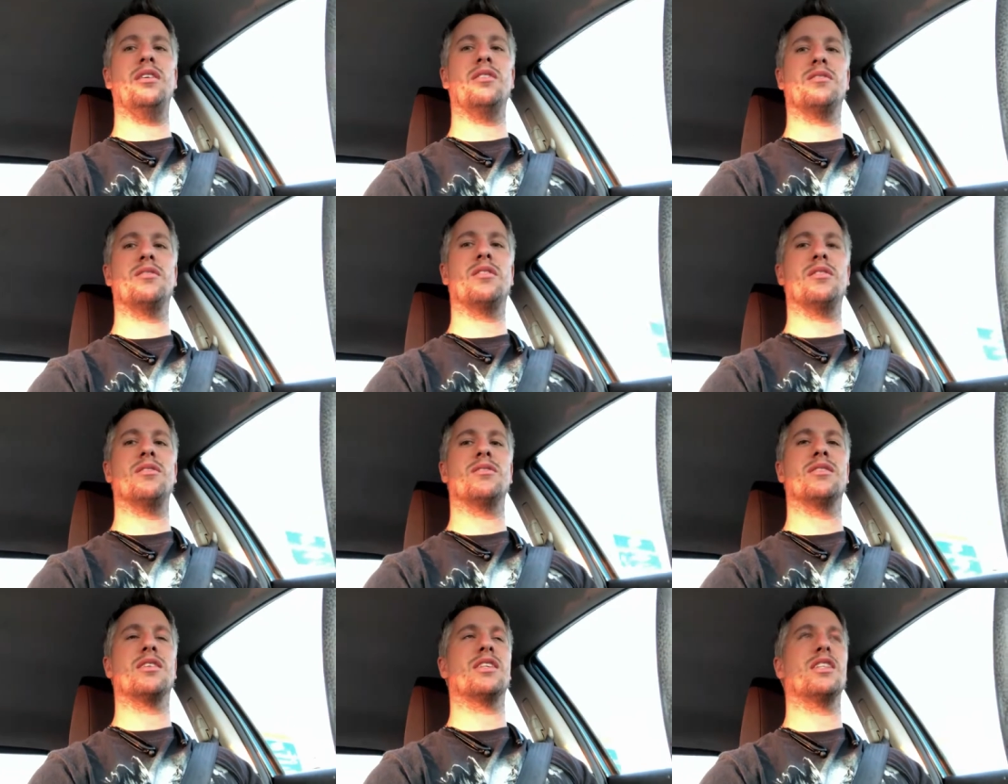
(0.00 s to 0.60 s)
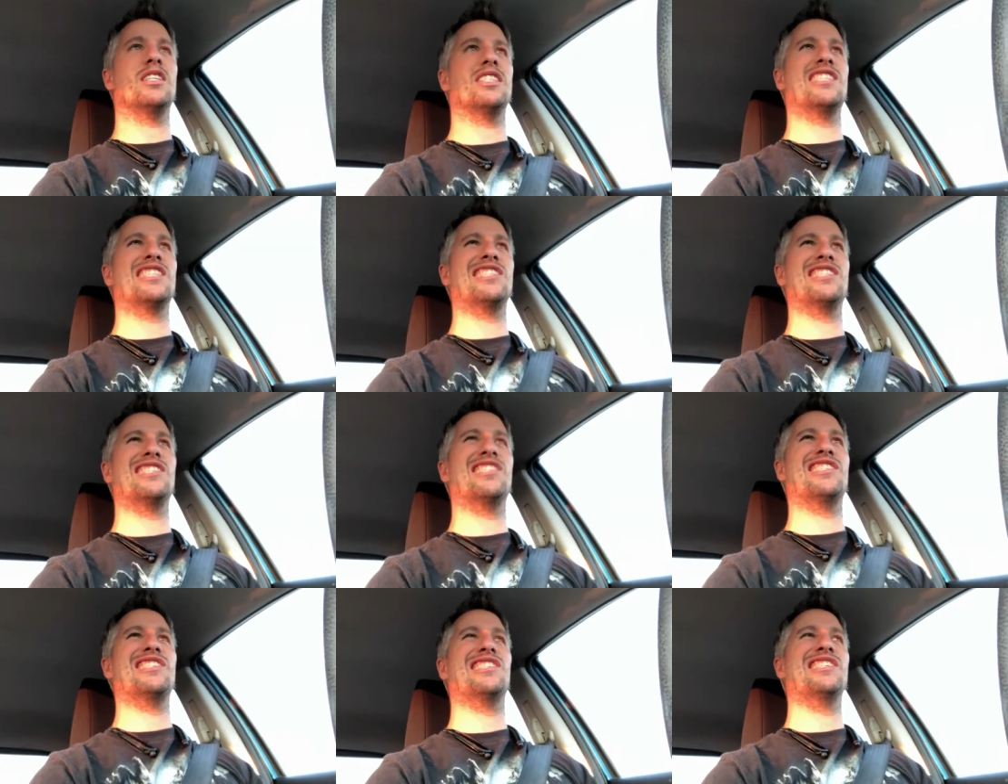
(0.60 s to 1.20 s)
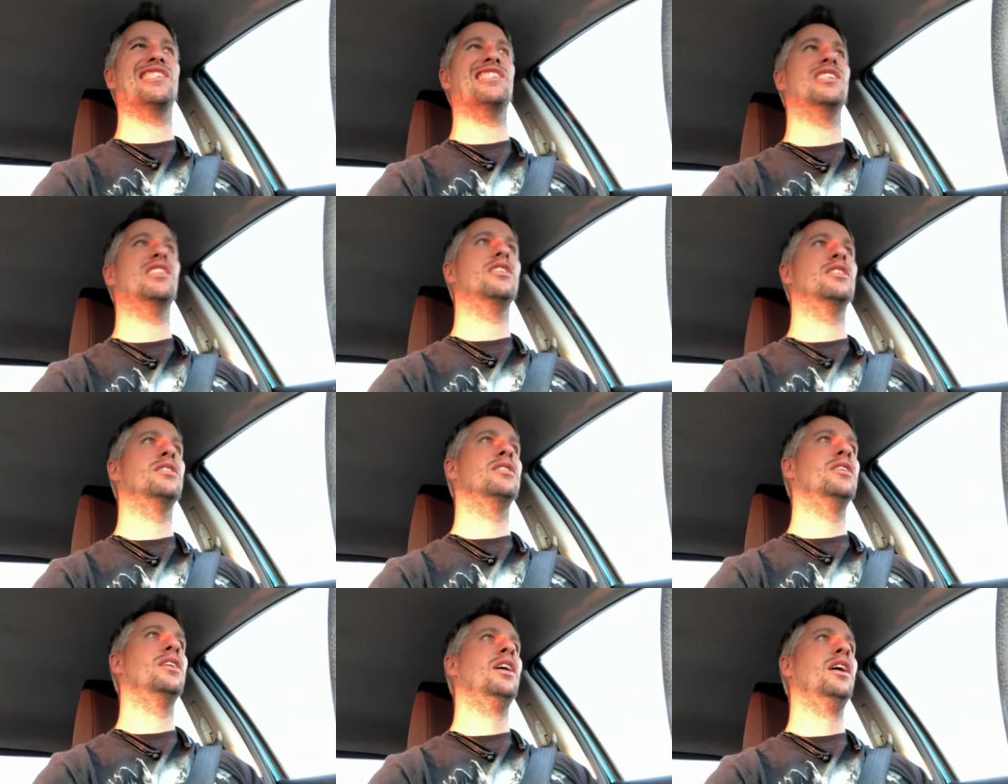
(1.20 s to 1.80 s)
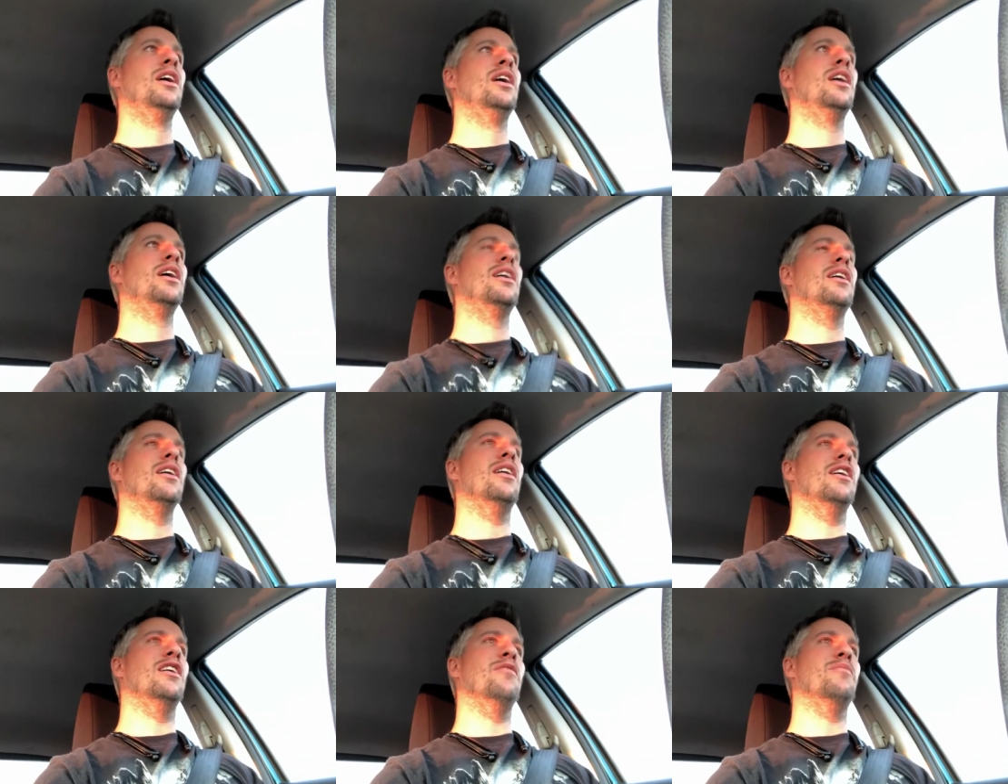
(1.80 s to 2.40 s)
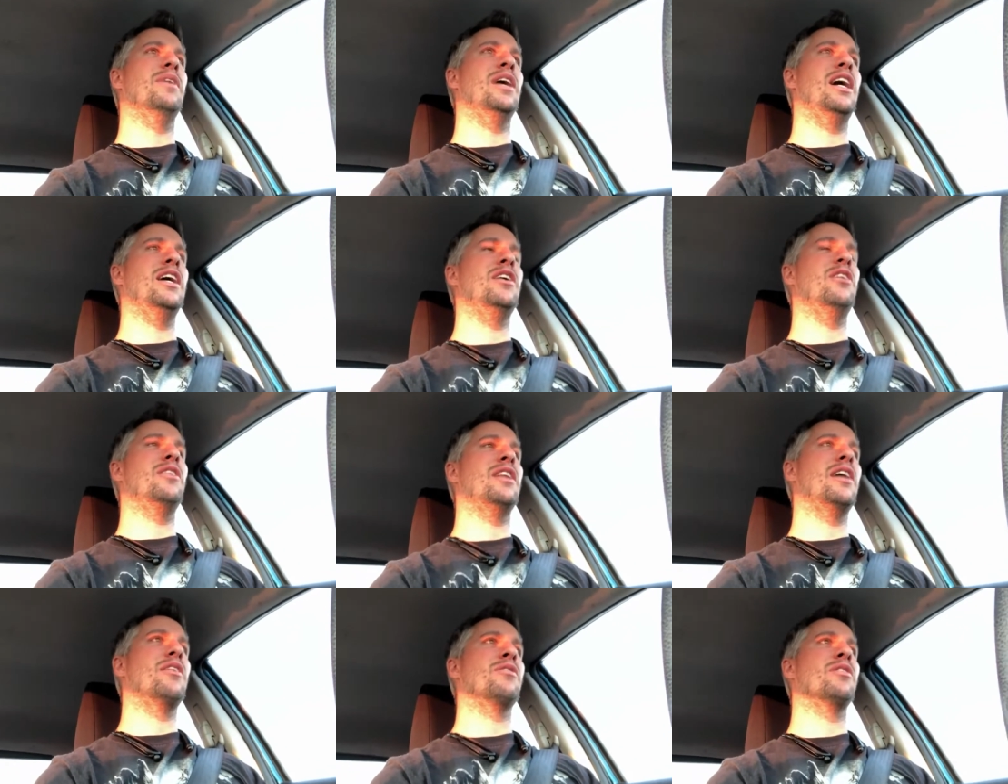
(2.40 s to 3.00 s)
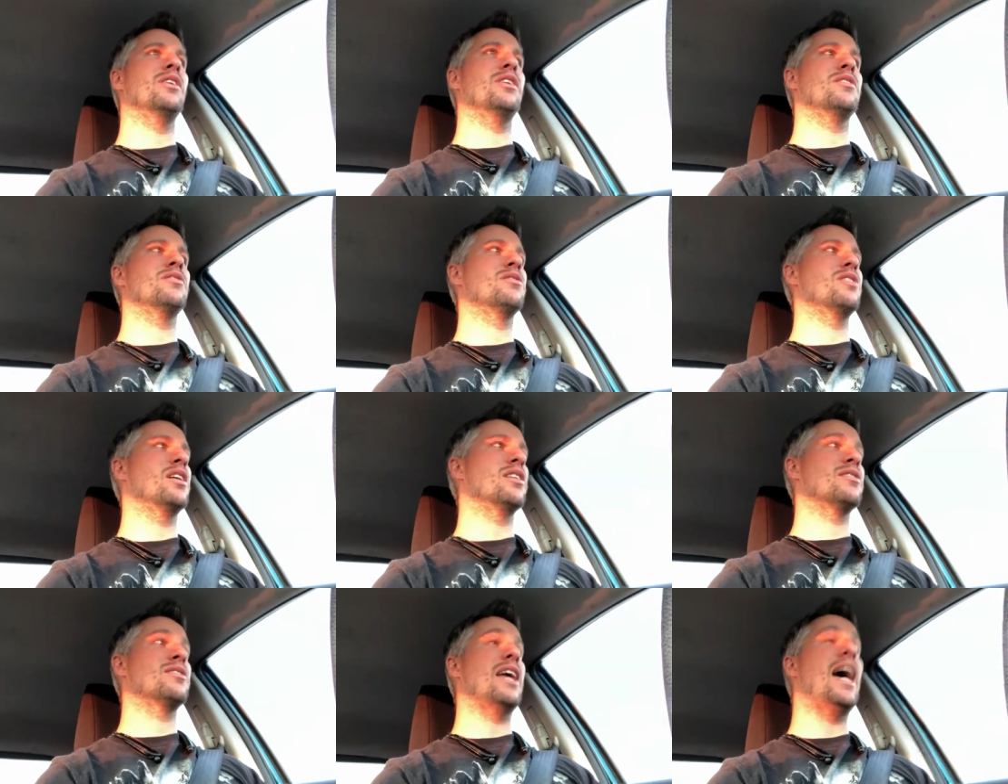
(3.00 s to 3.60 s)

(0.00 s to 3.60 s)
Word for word: so it's like, um, I know that really sucks.